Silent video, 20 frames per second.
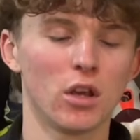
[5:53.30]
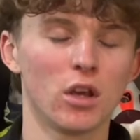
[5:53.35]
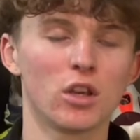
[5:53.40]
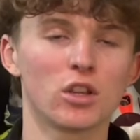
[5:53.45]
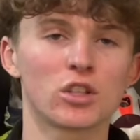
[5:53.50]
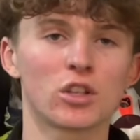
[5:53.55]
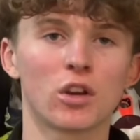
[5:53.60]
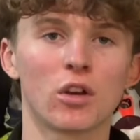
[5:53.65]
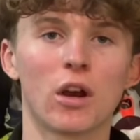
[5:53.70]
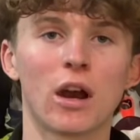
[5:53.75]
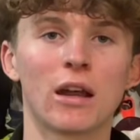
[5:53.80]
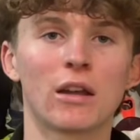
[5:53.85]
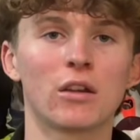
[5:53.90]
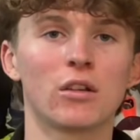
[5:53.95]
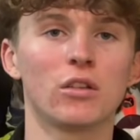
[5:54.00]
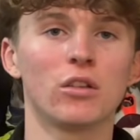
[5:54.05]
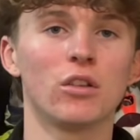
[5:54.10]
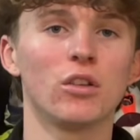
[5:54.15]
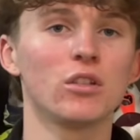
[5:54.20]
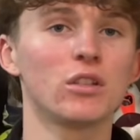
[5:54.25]
So I
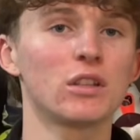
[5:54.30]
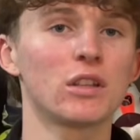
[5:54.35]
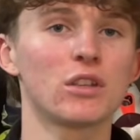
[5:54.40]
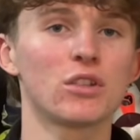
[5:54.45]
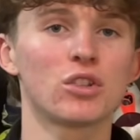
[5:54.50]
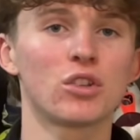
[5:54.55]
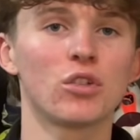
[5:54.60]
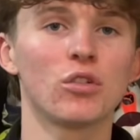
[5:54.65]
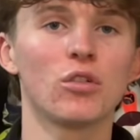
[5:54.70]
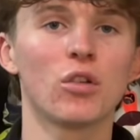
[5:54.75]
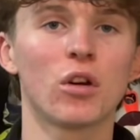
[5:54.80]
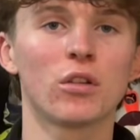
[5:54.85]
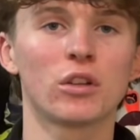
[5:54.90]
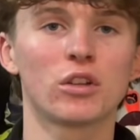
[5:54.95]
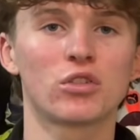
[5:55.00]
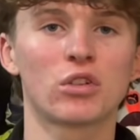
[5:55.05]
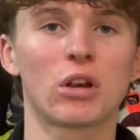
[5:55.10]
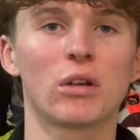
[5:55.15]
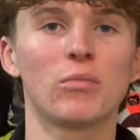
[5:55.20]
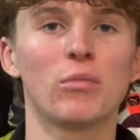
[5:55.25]
don't use the shoe on the
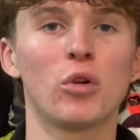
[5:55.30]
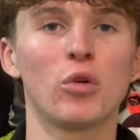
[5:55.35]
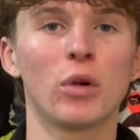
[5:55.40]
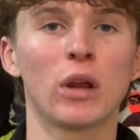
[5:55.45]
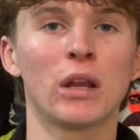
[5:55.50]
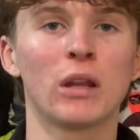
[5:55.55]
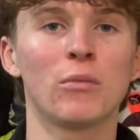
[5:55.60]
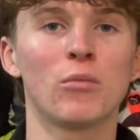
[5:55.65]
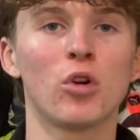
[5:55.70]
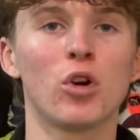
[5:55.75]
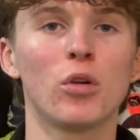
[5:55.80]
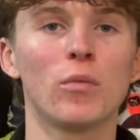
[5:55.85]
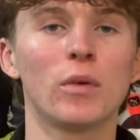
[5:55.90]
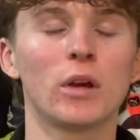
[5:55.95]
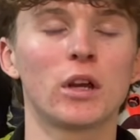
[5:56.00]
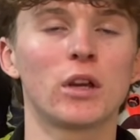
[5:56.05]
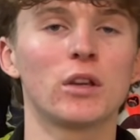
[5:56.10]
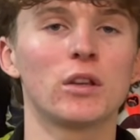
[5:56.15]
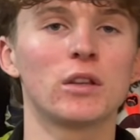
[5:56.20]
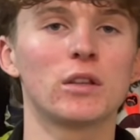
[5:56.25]
treadmill anymore
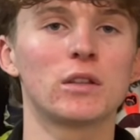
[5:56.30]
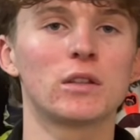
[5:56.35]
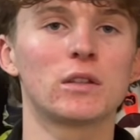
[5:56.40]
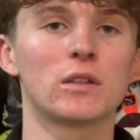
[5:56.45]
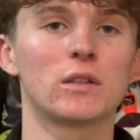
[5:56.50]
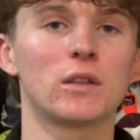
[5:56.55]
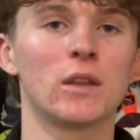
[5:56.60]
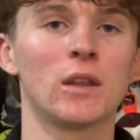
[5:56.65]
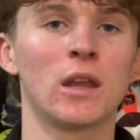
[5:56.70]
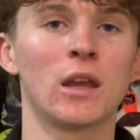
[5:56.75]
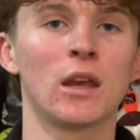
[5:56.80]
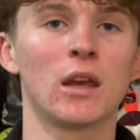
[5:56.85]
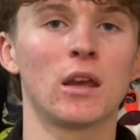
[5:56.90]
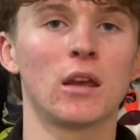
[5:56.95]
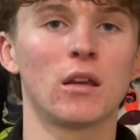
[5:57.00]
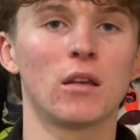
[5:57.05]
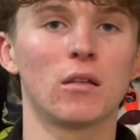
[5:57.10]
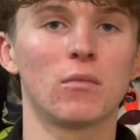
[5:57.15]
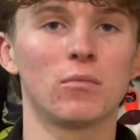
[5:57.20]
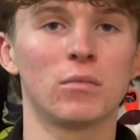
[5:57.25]
because
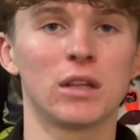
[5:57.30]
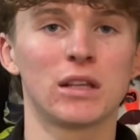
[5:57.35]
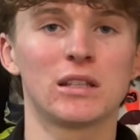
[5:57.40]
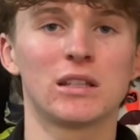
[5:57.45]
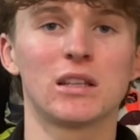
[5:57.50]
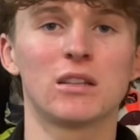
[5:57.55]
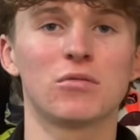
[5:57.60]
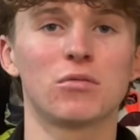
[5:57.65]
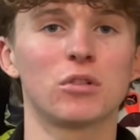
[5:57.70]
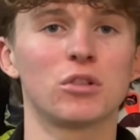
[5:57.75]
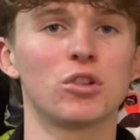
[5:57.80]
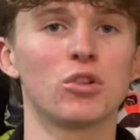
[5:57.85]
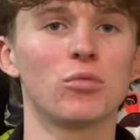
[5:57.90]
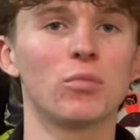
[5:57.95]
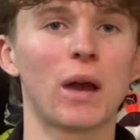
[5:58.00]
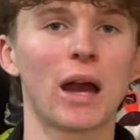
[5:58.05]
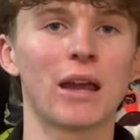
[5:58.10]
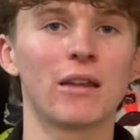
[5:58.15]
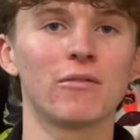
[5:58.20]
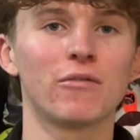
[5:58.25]
the blisters were too
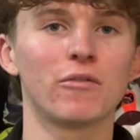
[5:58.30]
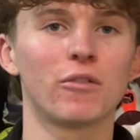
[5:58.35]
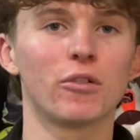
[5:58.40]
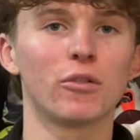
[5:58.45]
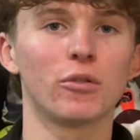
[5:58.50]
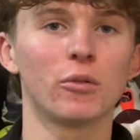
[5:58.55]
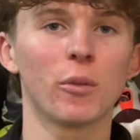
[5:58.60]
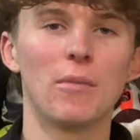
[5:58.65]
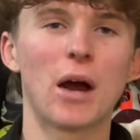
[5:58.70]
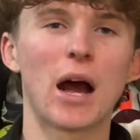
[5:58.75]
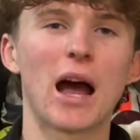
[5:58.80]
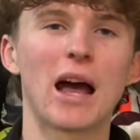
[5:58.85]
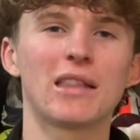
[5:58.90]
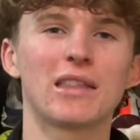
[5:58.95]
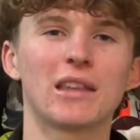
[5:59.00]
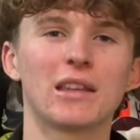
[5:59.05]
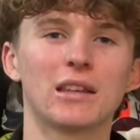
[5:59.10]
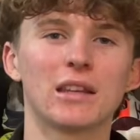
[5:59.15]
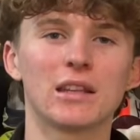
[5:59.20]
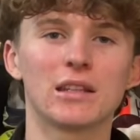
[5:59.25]
painful. But I
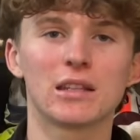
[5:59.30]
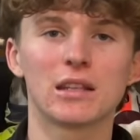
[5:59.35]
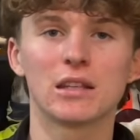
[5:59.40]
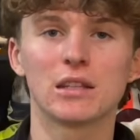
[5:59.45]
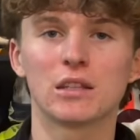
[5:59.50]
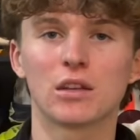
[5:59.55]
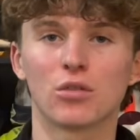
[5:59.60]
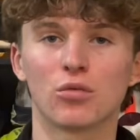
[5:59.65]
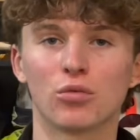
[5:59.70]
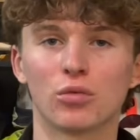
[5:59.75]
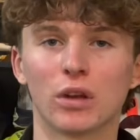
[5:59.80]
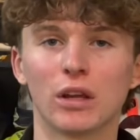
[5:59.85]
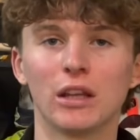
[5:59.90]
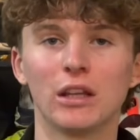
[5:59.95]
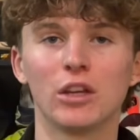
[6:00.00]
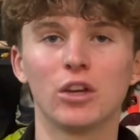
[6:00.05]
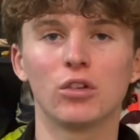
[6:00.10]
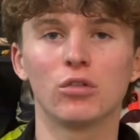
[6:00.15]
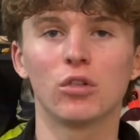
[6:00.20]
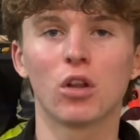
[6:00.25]
think this is a really
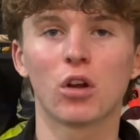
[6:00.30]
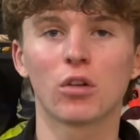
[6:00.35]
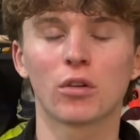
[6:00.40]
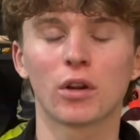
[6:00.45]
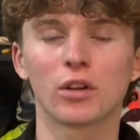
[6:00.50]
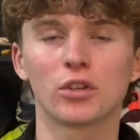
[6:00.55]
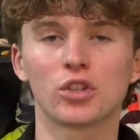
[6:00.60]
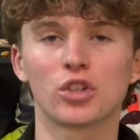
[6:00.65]
good long run